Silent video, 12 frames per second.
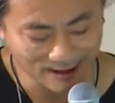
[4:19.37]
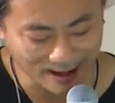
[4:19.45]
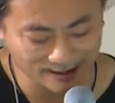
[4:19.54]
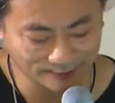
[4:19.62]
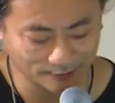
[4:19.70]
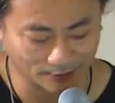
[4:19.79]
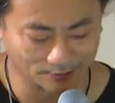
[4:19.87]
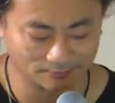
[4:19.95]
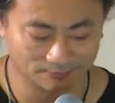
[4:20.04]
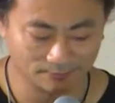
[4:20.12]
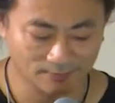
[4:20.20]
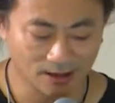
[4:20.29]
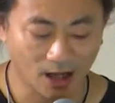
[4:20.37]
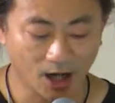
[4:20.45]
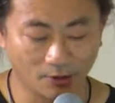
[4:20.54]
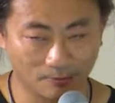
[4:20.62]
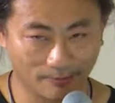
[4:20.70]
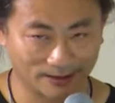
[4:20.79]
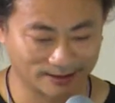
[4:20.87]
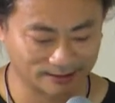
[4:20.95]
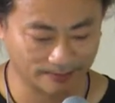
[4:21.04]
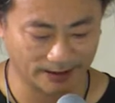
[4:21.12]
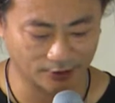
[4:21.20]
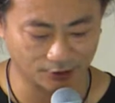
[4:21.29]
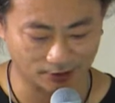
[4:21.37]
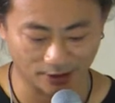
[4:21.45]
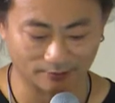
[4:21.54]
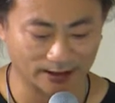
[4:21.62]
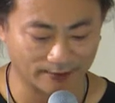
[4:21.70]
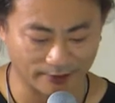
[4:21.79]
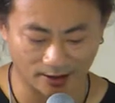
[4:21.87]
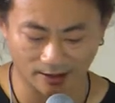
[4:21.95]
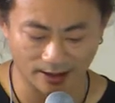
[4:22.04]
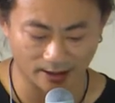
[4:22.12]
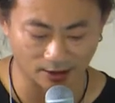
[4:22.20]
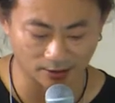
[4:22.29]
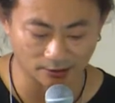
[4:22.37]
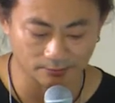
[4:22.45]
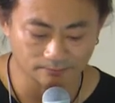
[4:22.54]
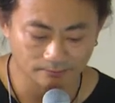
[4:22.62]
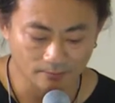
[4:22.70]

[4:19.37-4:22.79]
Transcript: asks for all participation or nothing at all,